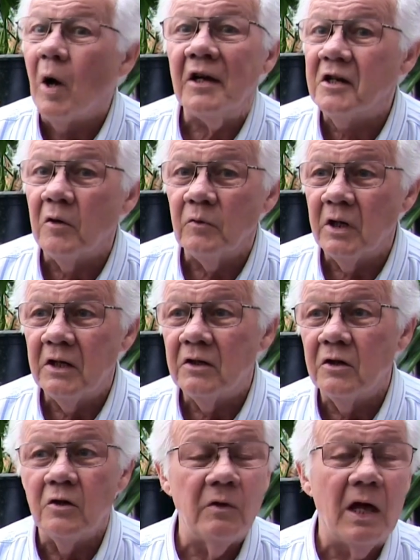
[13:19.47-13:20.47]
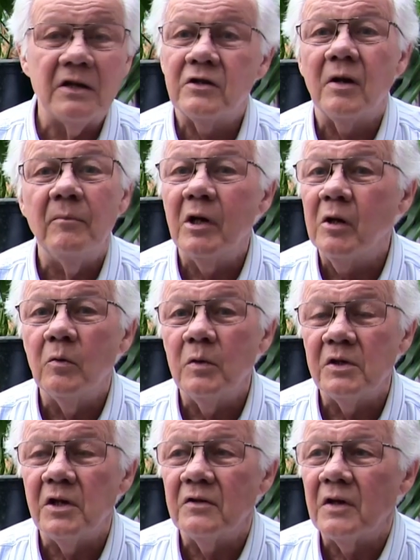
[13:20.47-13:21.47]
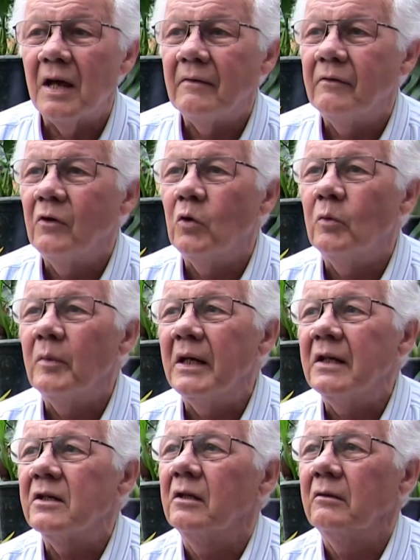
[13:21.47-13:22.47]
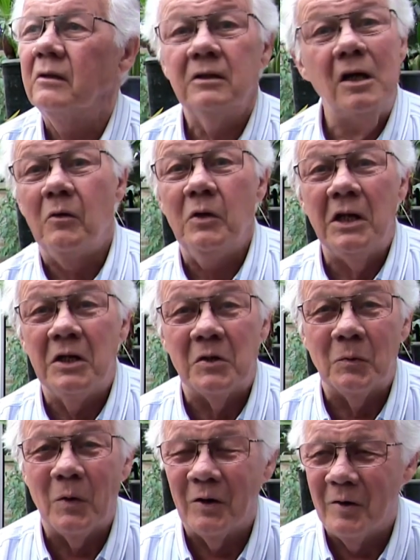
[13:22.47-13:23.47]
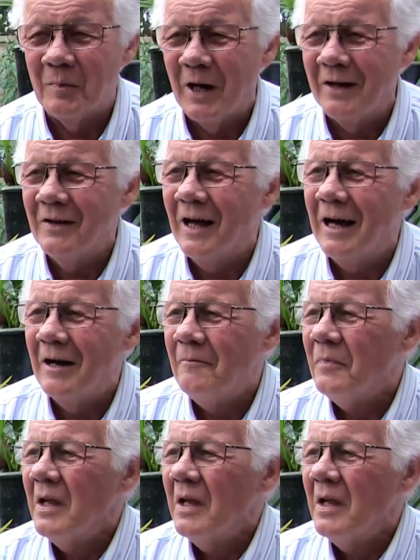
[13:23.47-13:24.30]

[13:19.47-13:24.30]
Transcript: I don't need to do that. Somebody always does that for me, so don't need to worry about that.